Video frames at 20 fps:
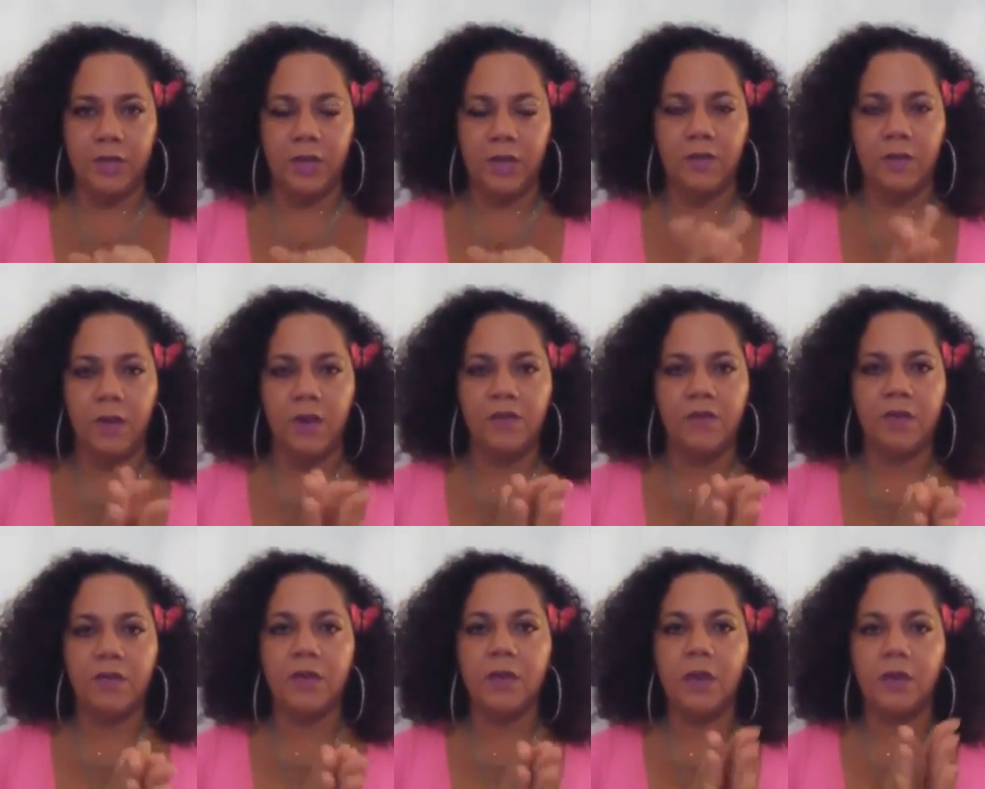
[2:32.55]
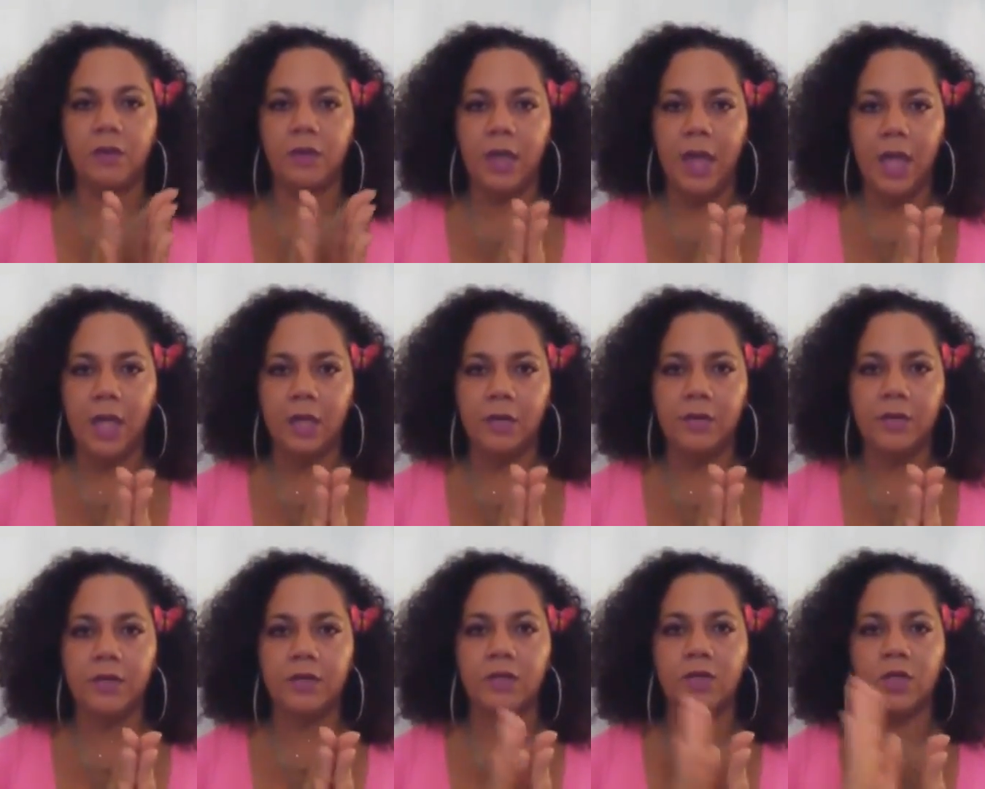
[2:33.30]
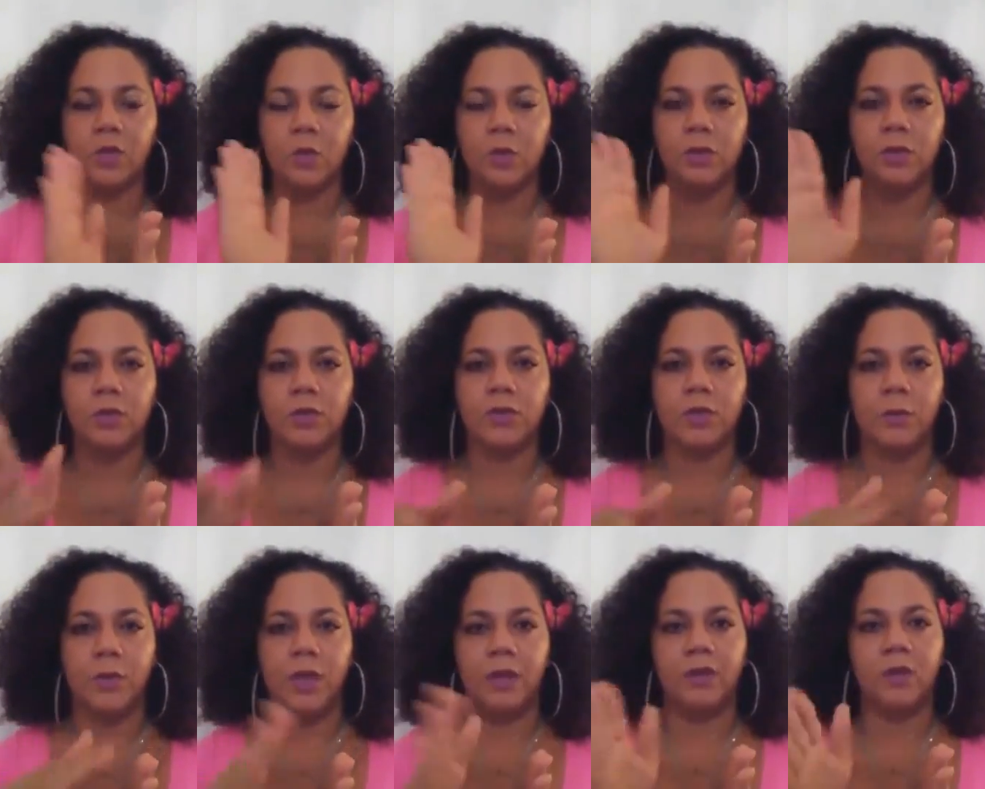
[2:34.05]
If you're at 1,500 calories, you will lose a
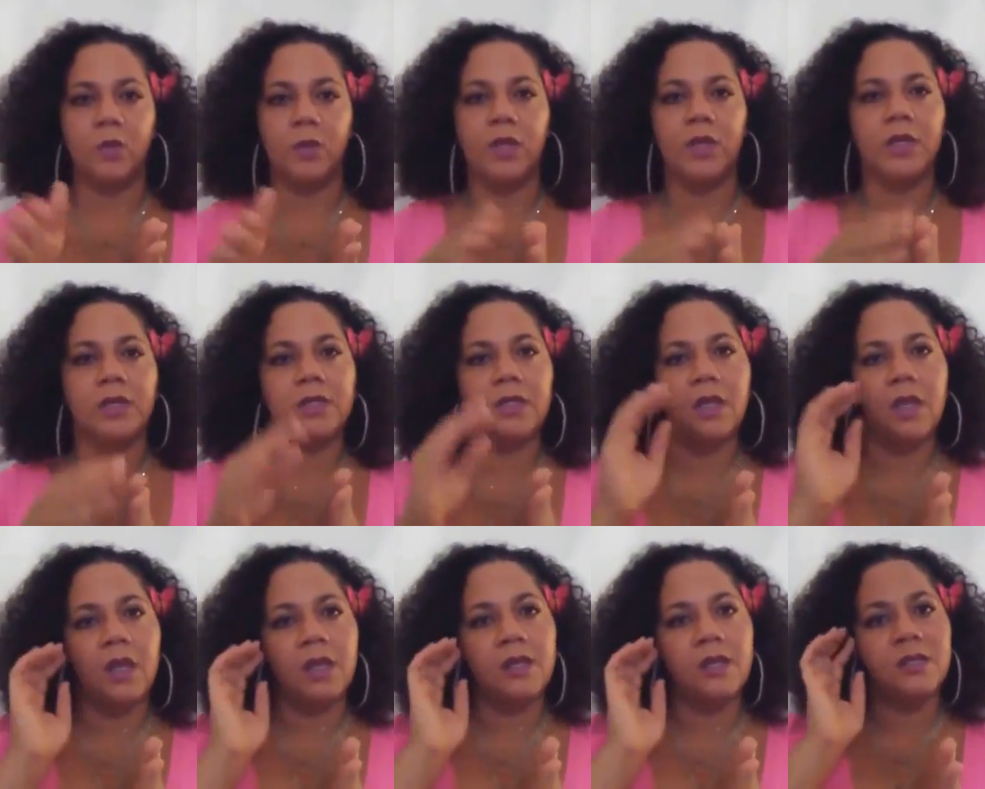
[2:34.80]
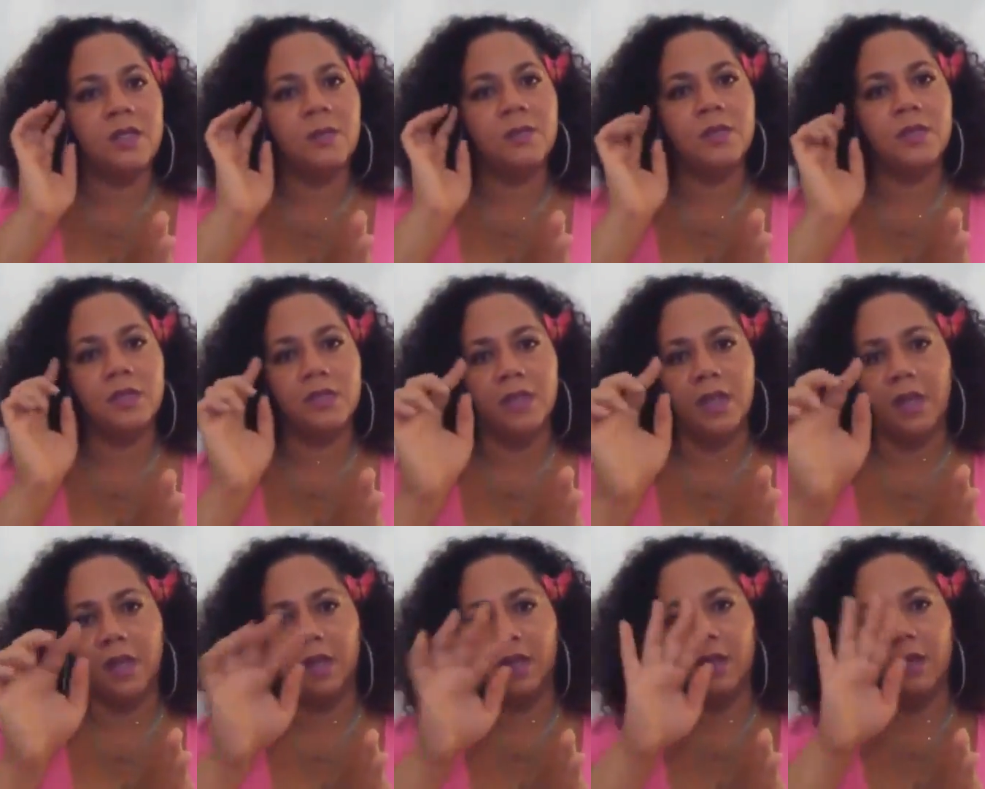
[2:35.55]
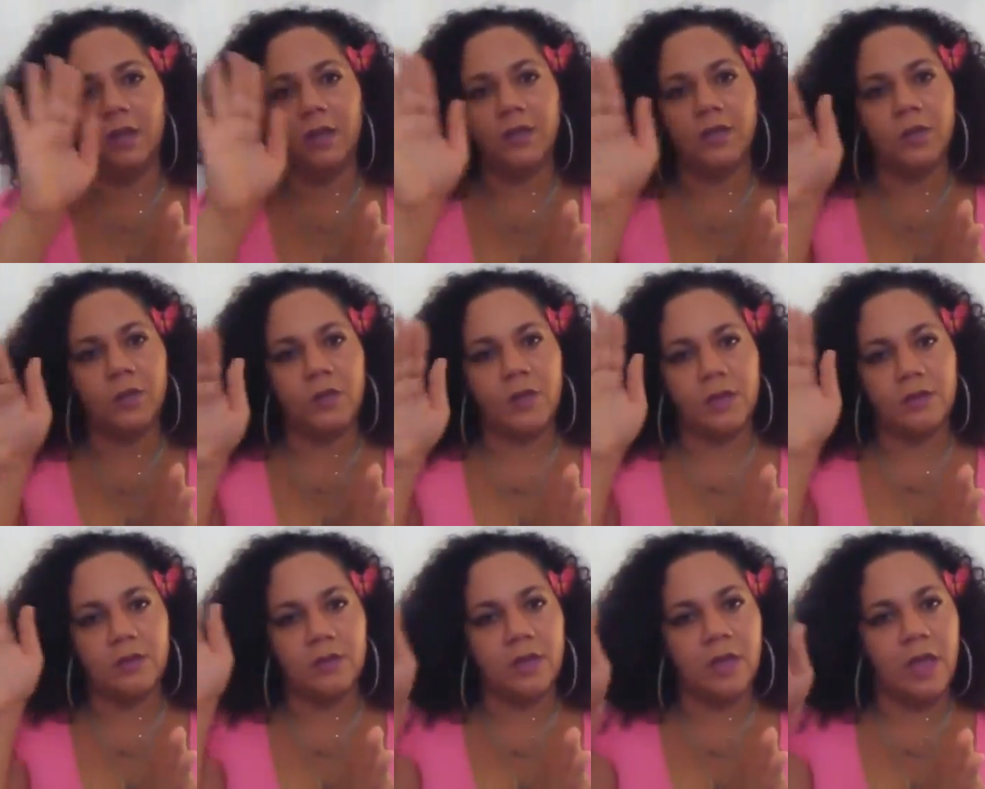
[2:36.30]
pound a week because the concept is that
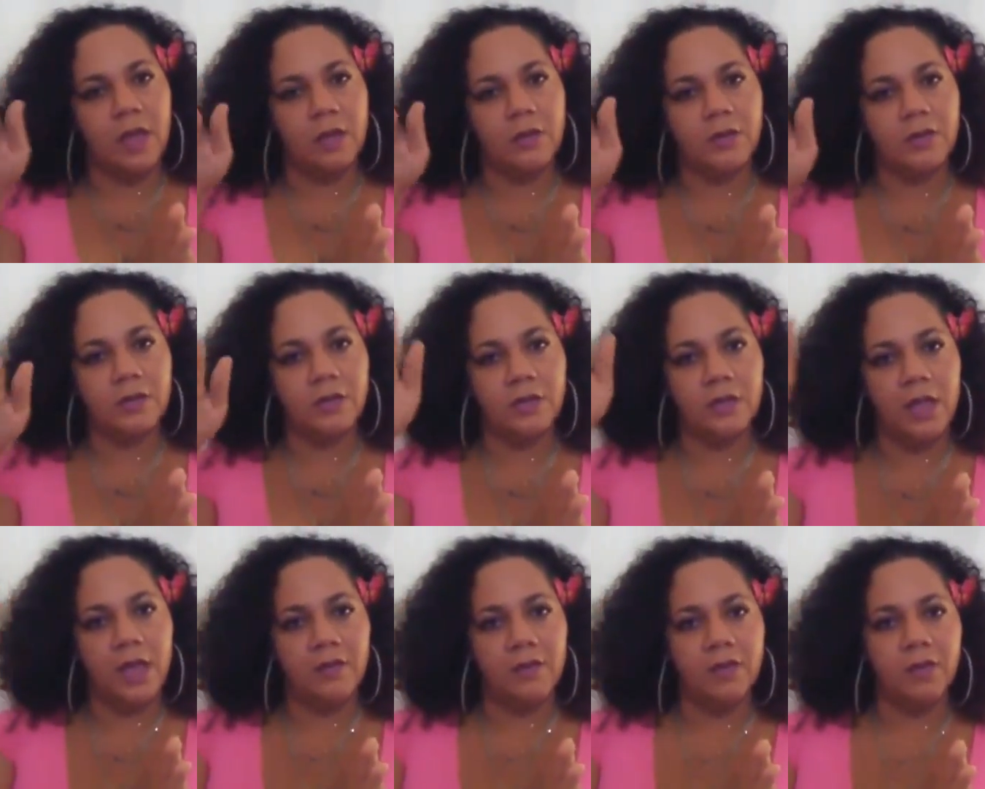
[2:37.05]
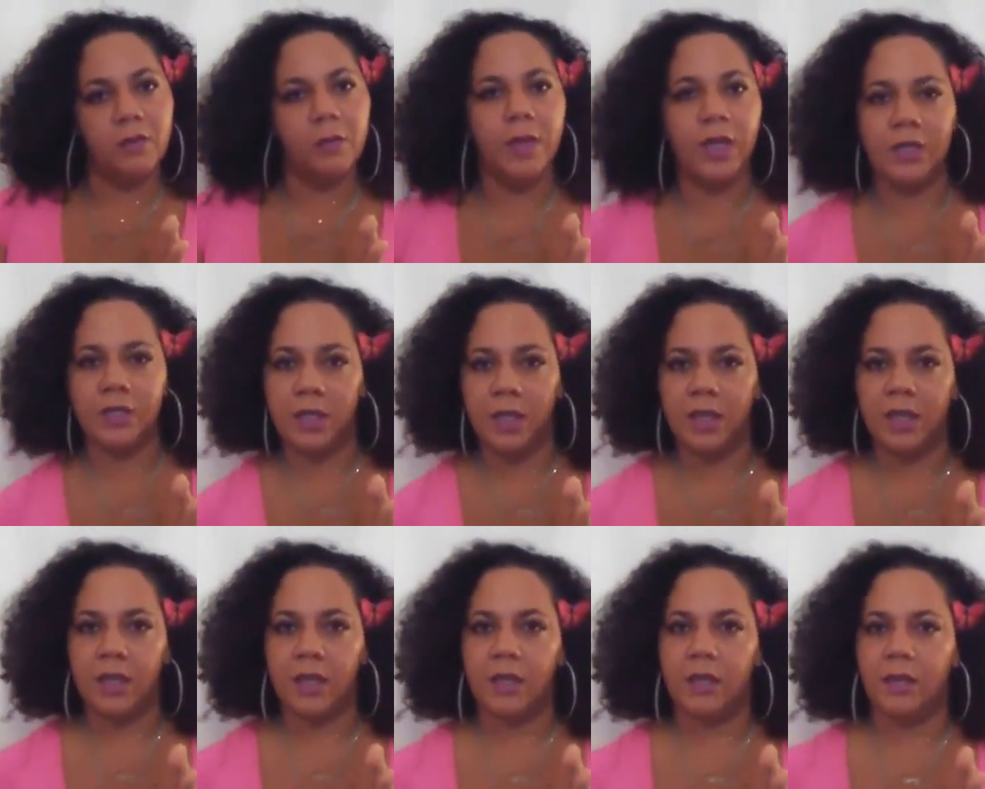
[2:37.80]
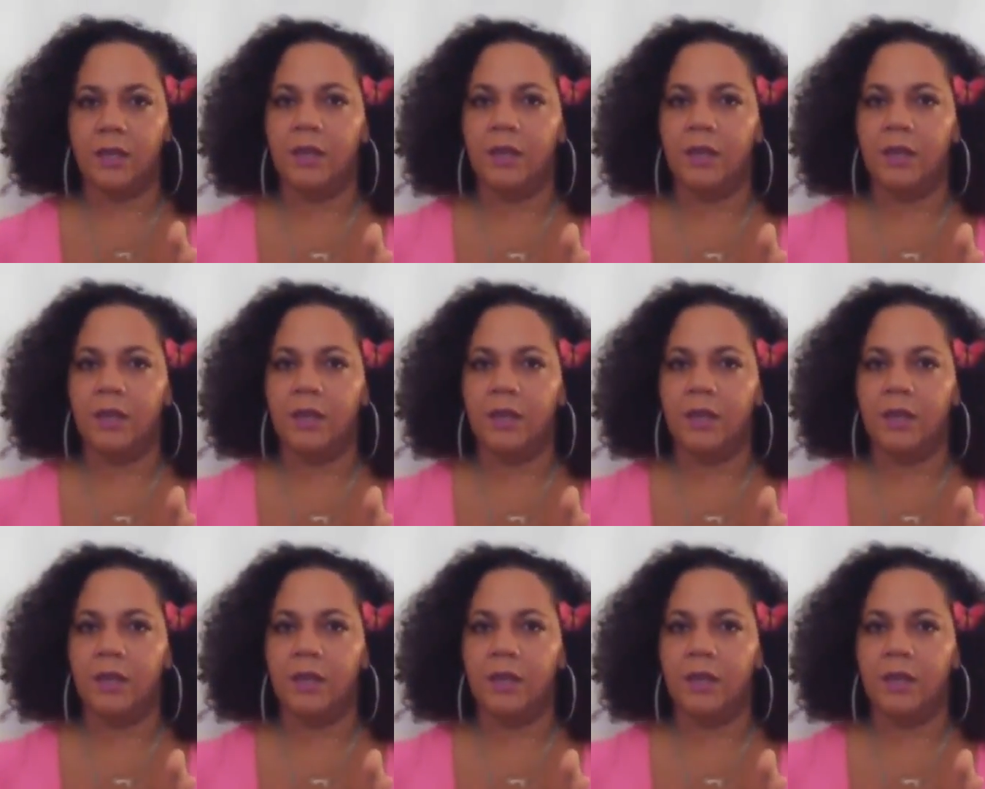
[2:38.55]
2,000 calories is having you maintain.